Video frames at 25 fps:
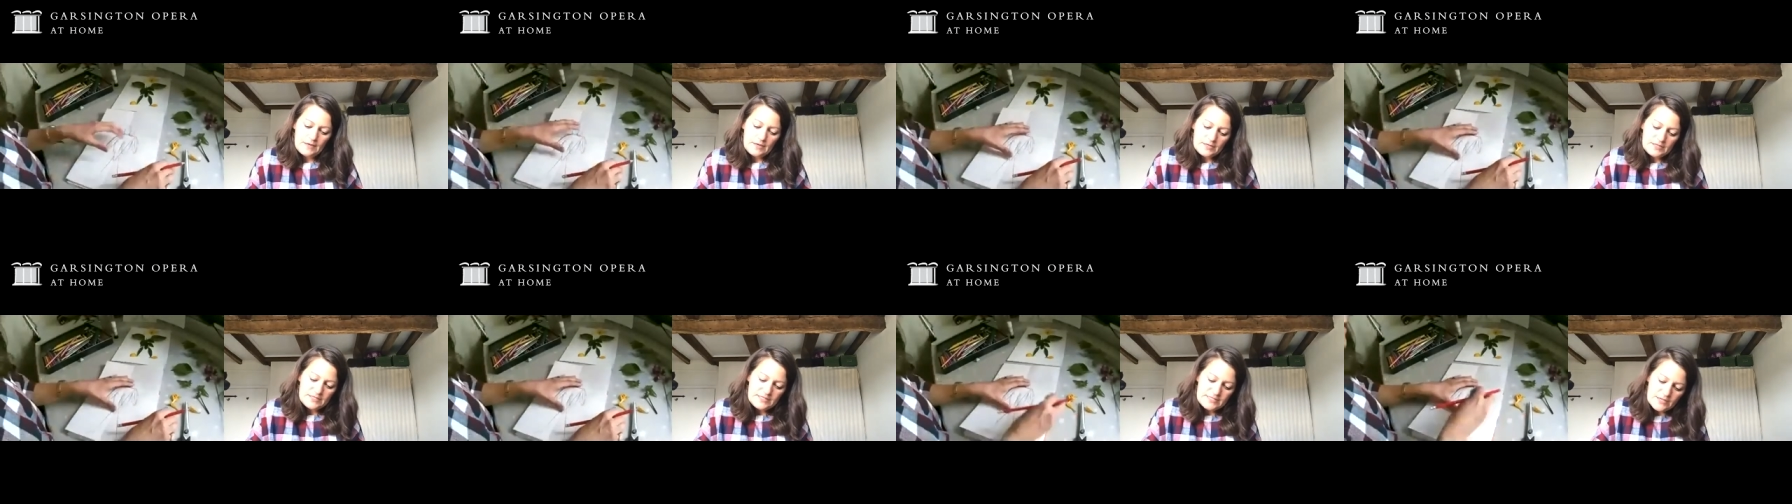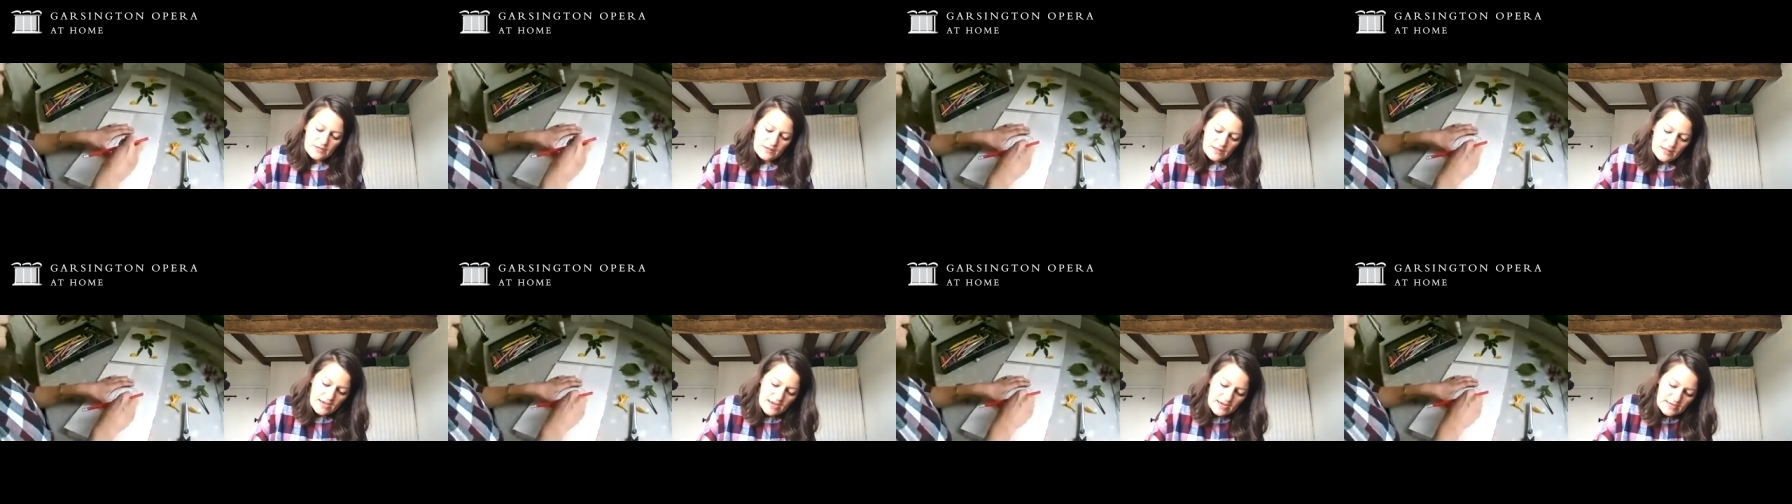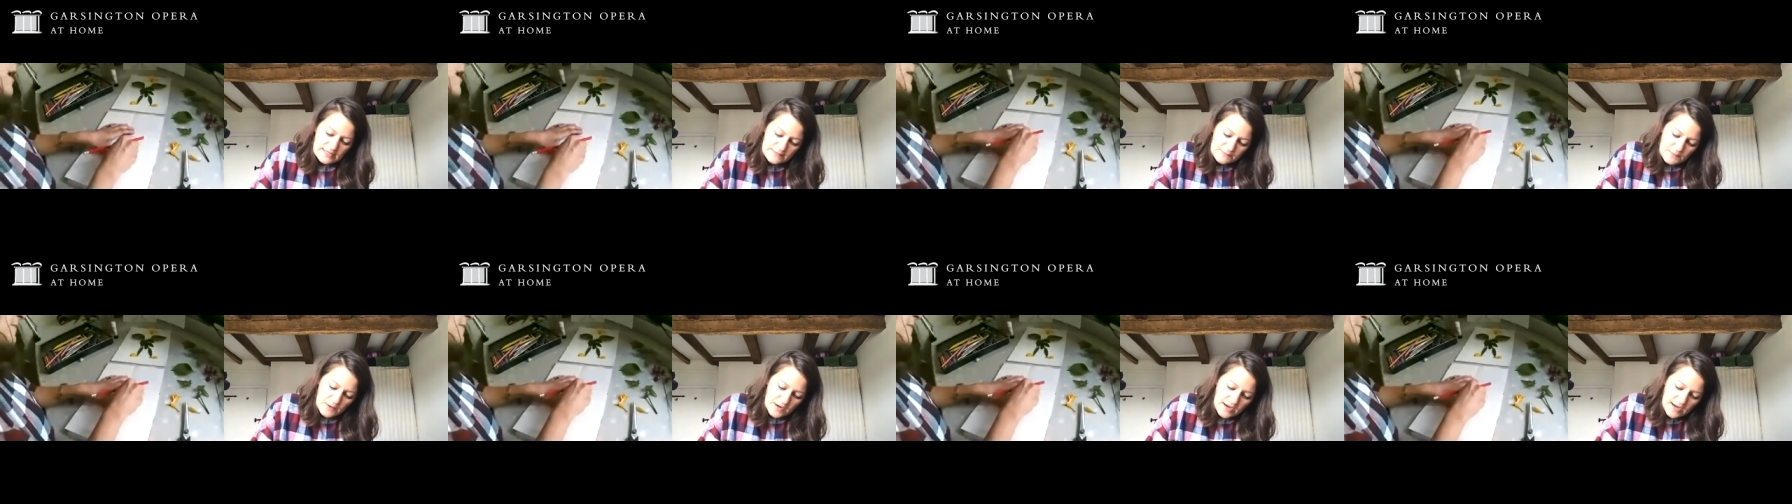So
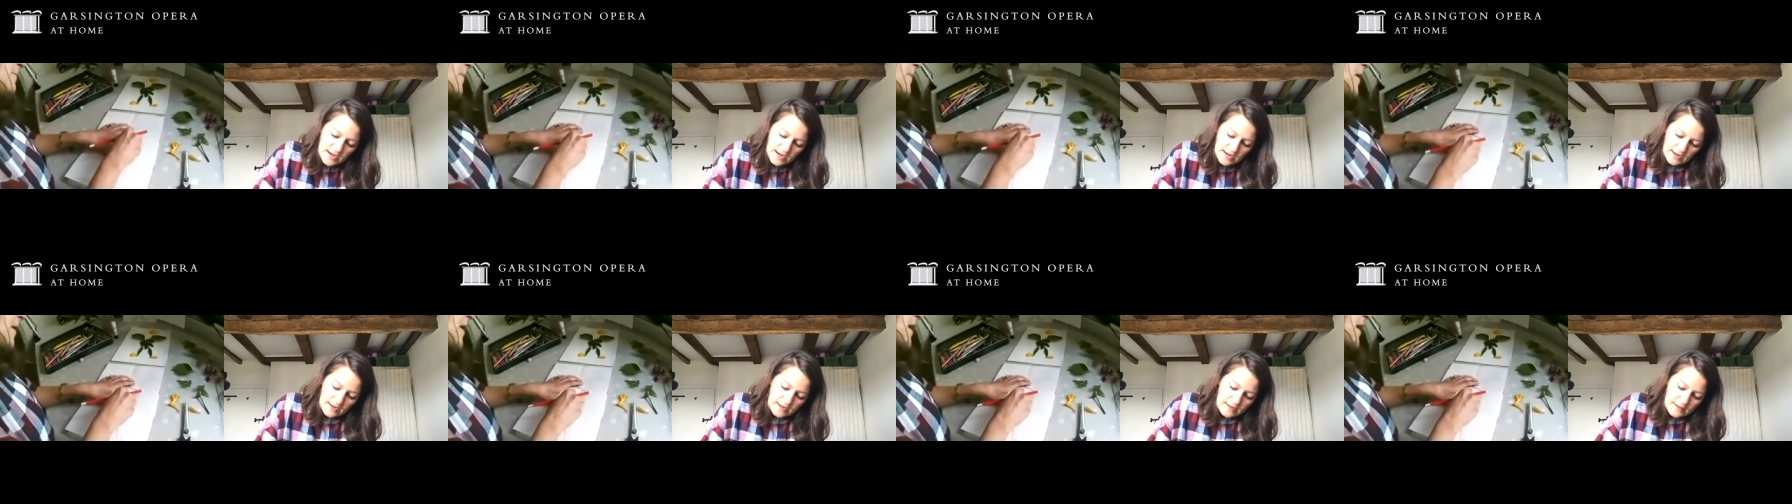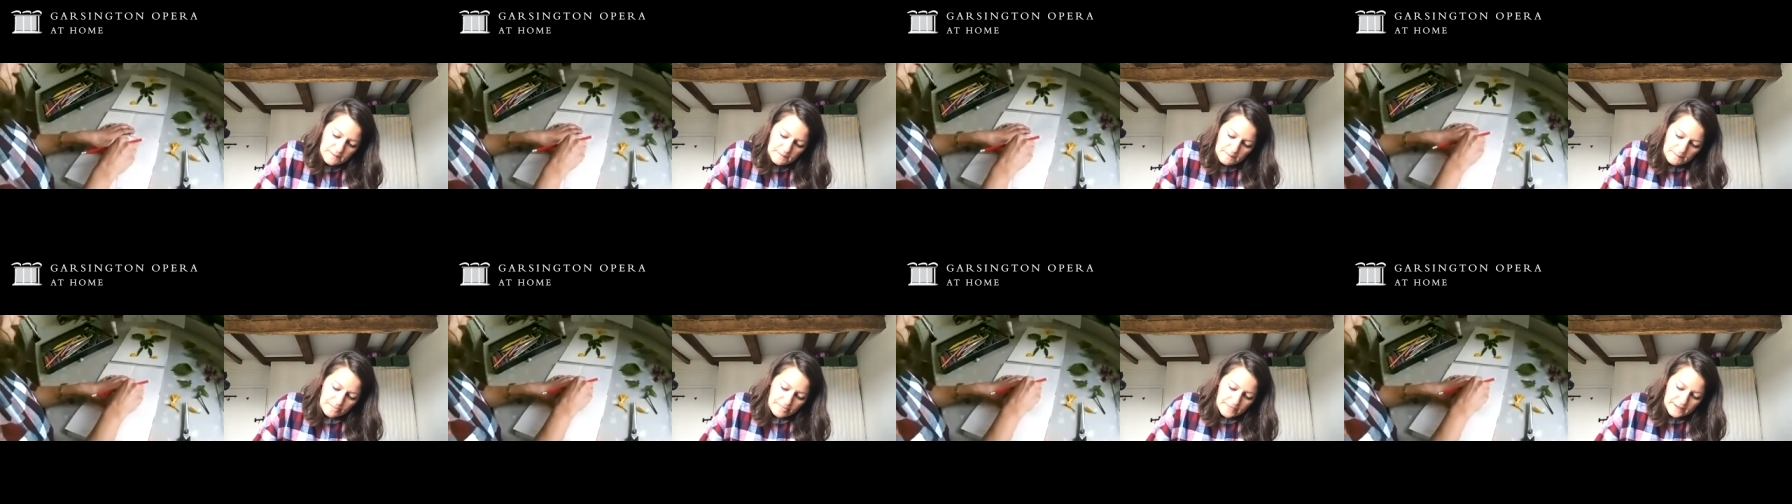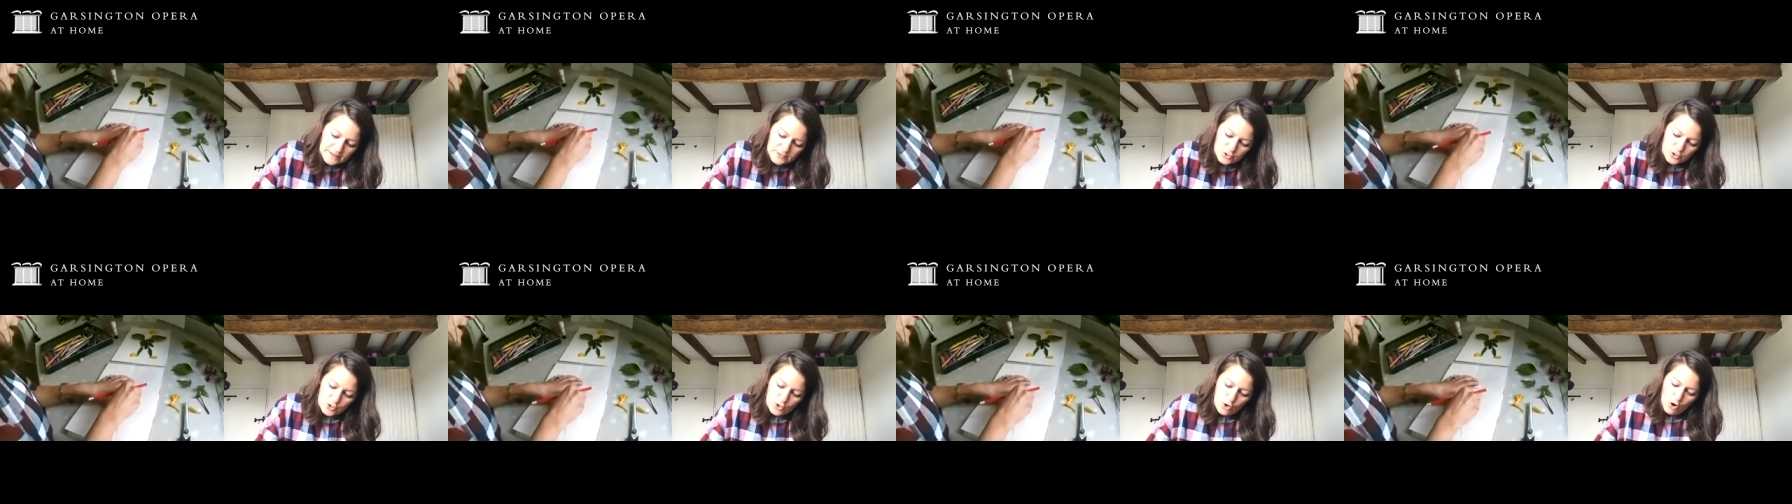there's my
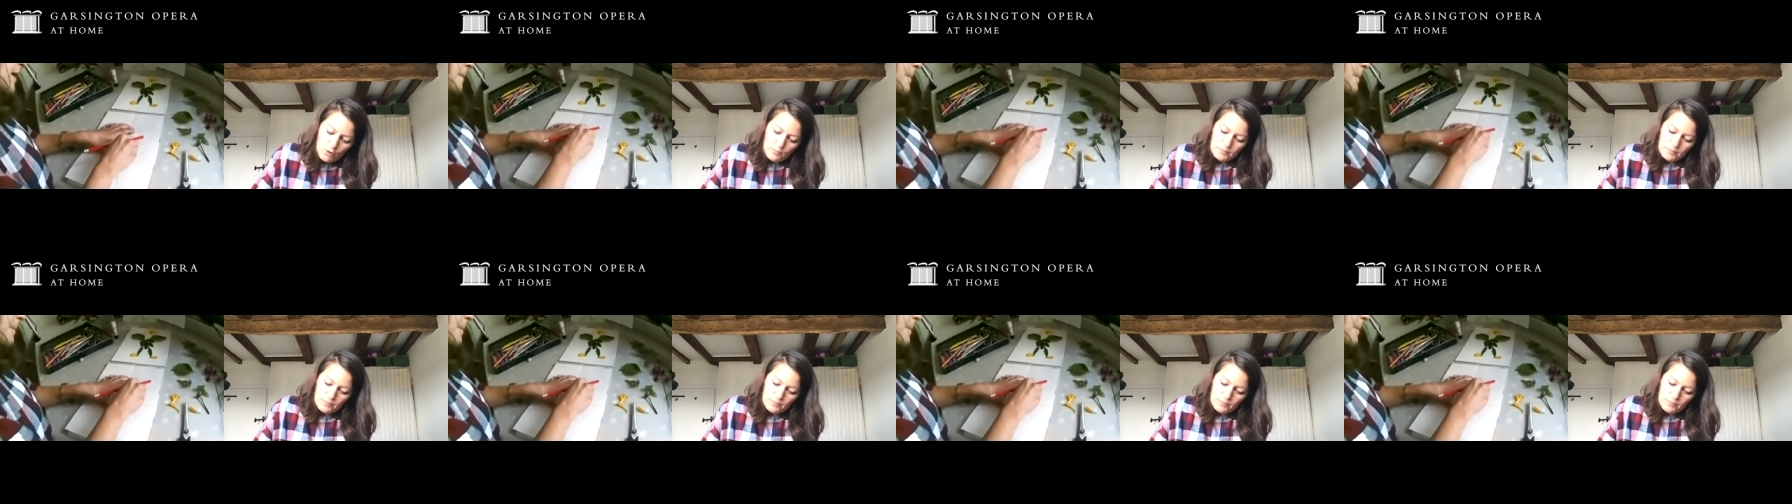top